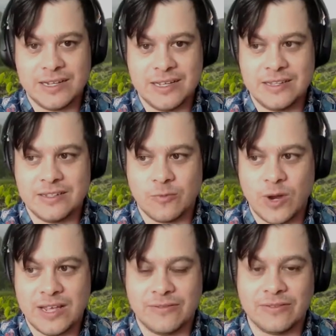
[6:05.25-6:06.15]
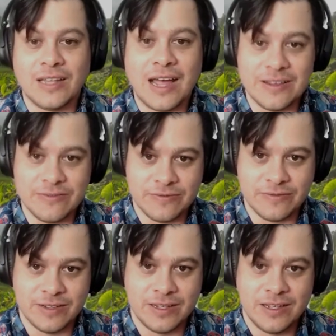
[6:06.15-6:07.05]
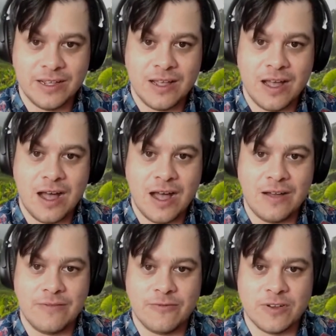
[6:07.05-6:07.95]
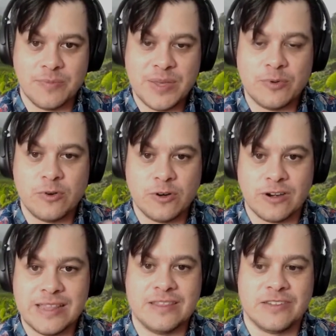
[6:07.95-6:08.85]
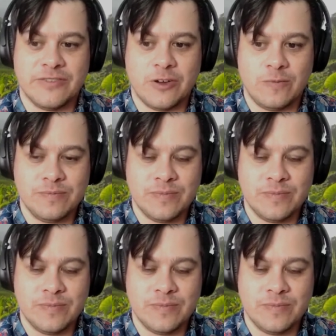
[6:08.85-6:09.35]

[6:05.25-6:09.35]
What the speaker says: is a way of life for the people who are in this film.